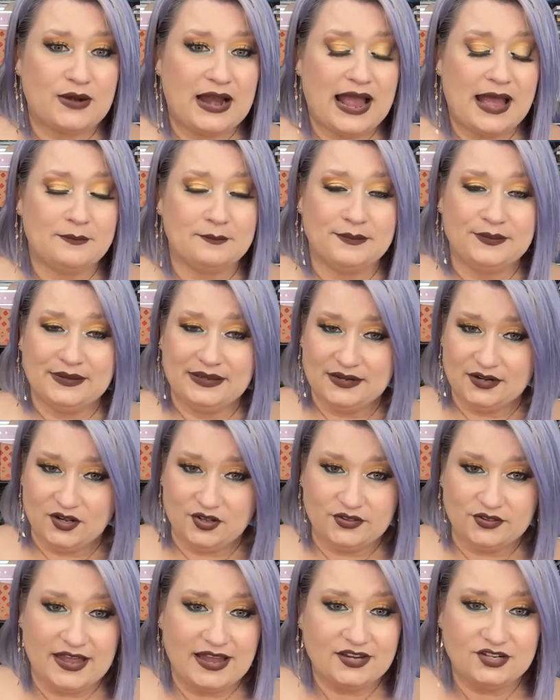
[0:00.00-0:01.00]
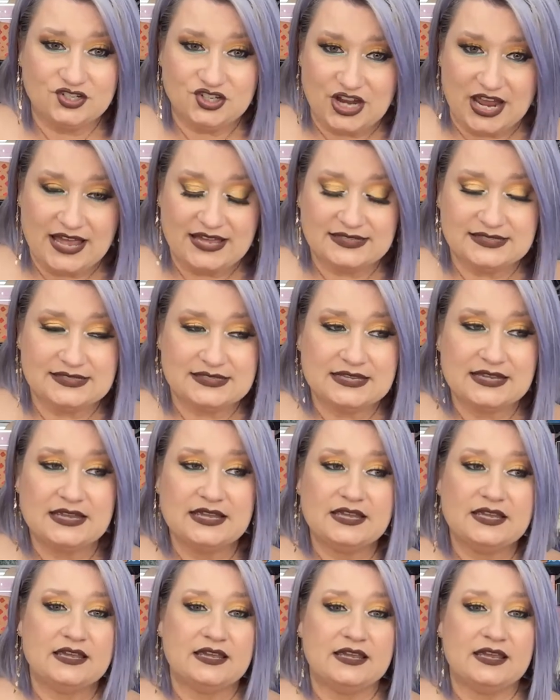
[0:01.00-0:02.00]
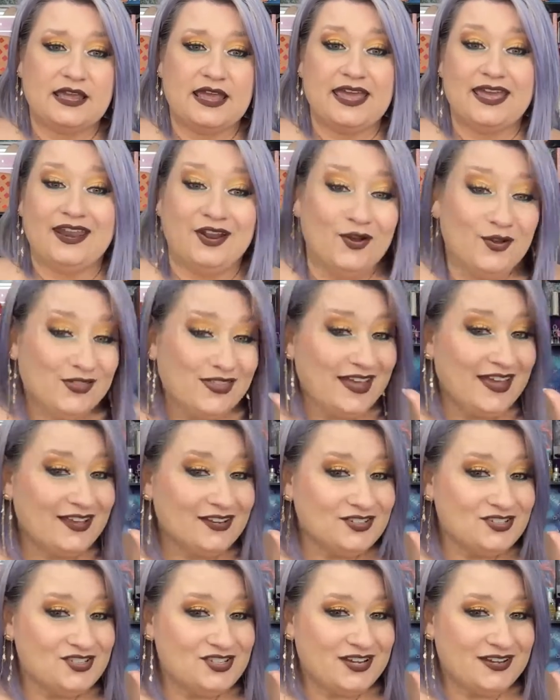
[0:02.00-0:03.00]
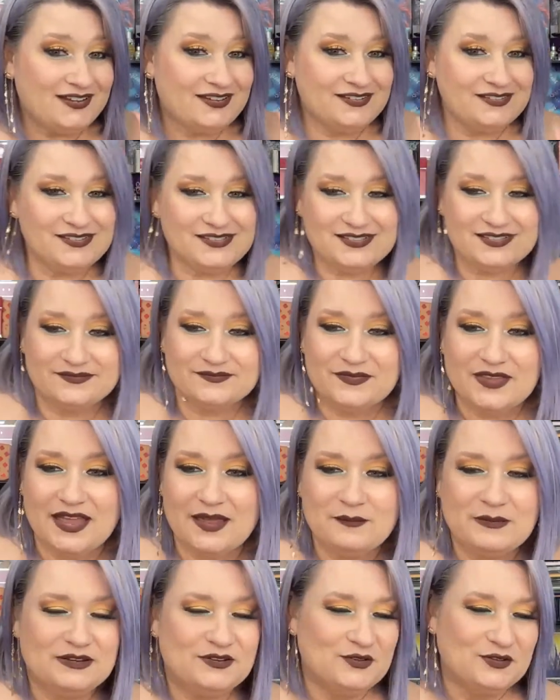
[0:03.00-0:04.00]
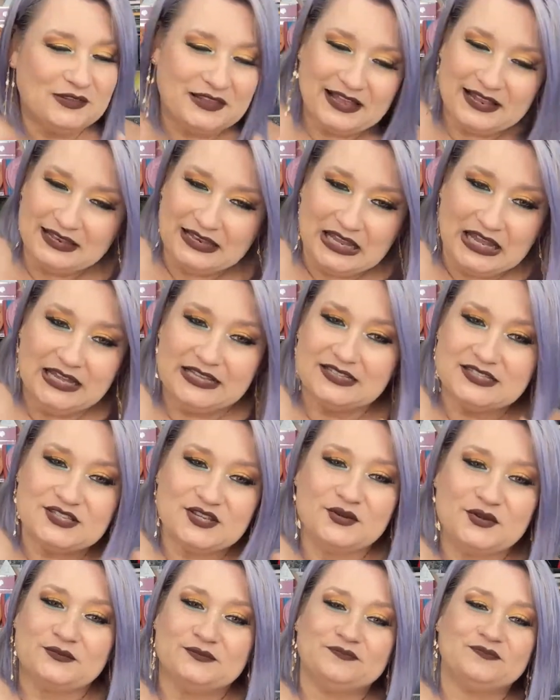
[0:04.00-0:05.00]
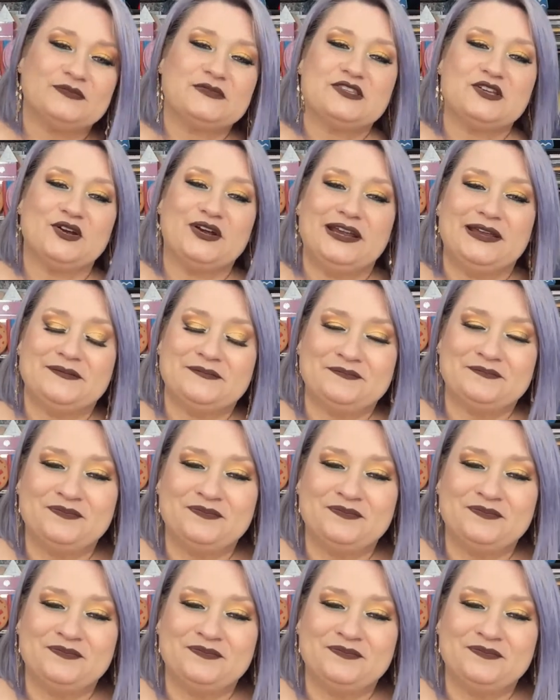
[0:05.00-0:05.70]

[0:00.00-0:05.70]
wrap and all that jazz and all that jazz. I've been doing it a lot. So sorry.